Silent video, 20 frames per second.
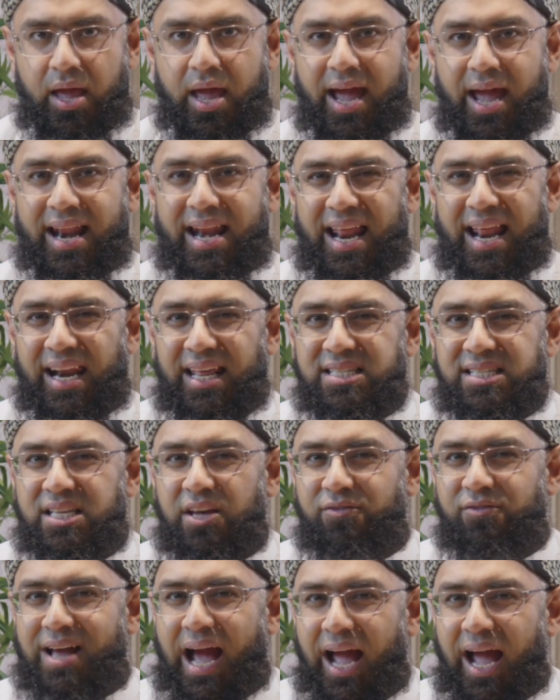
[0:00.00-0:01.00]
And let us
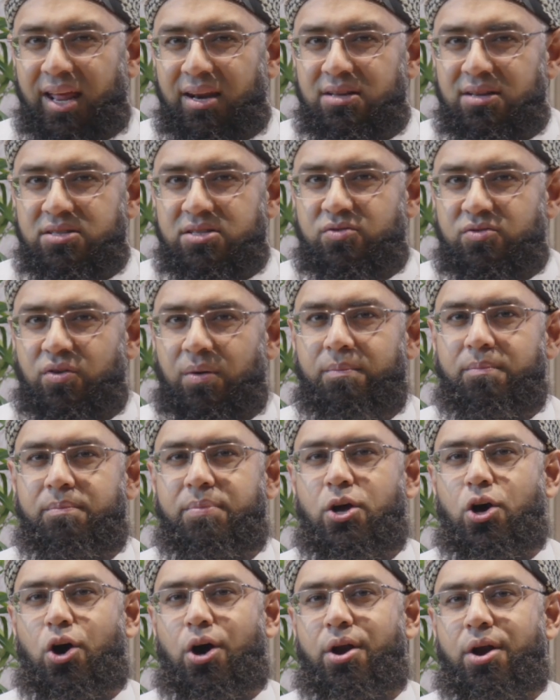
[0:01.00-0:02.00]
give guidance from
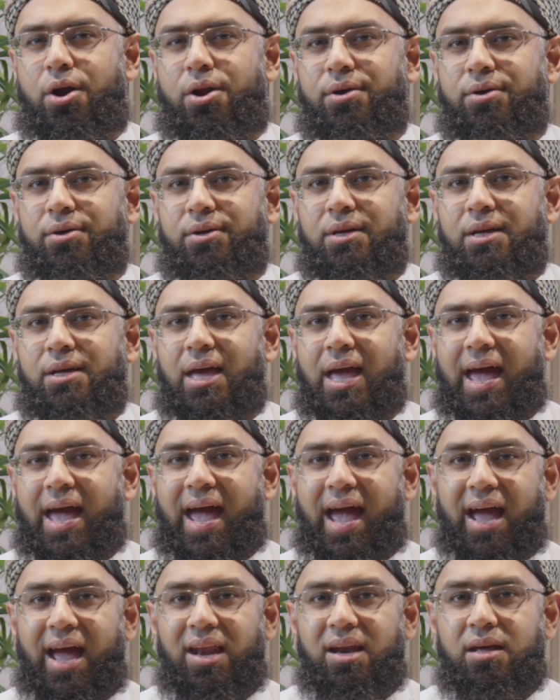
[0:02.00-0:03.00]
beyond
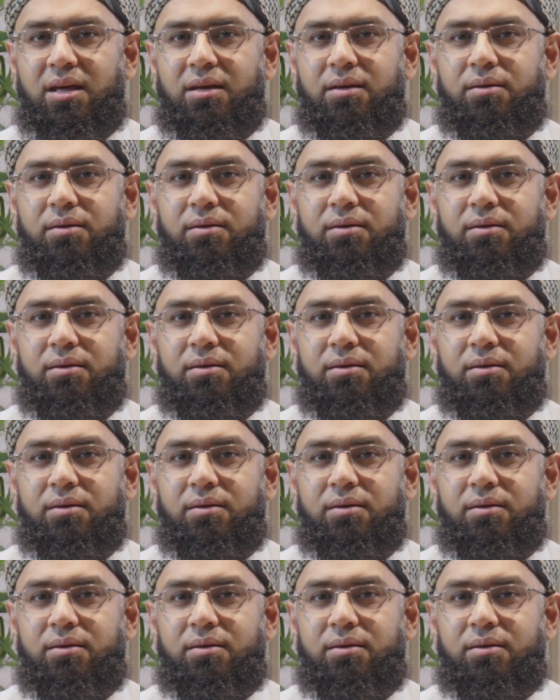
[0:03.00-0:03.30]
and